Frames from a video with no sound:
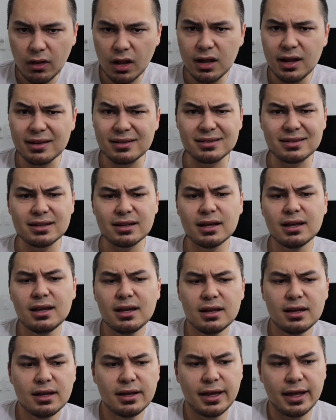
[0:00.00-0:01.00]
and
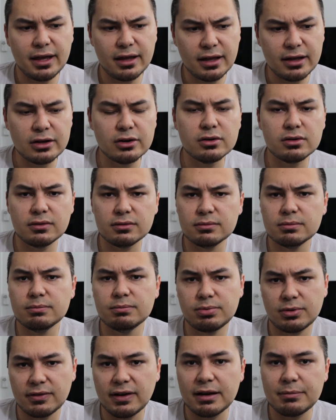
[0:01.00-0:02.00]
he'll
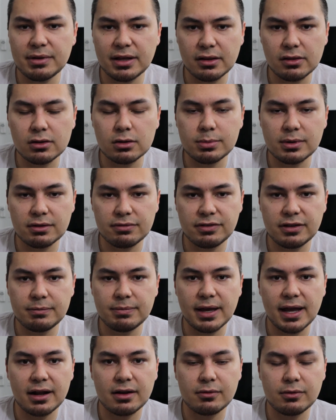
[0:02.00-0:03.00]
provide me a little bit of
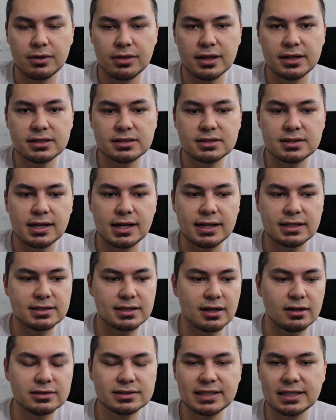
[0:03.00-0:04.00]
feedback with his thoughts,
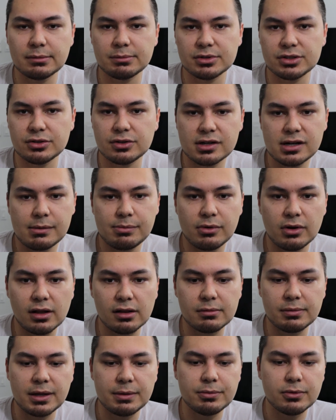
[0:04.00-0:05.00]
and I'll send them to a couple
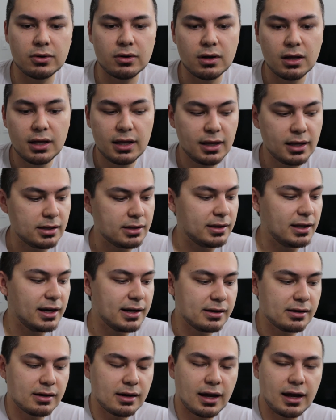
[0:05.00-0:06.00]
other people. And
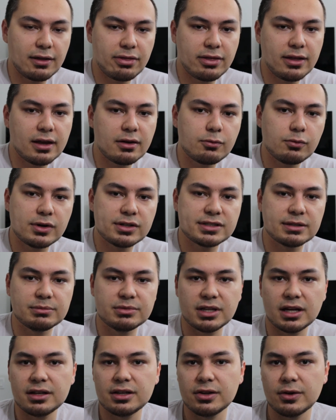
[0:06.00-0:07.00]
then I think once I'm
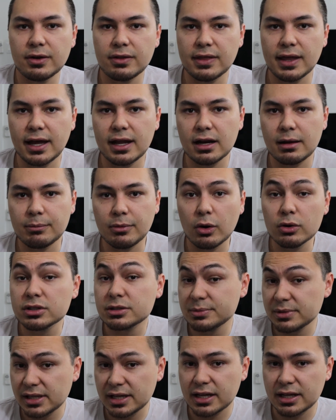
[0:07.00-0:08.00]
done doing that, I'm
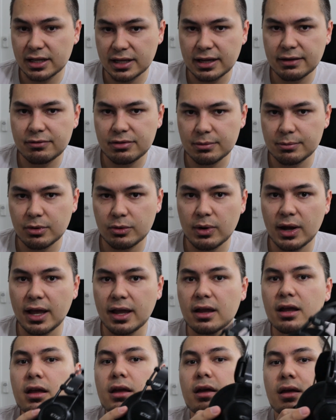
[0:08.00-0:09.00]
ultimately going to give them
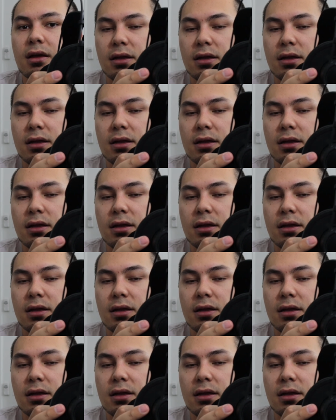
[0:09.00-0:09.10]
away.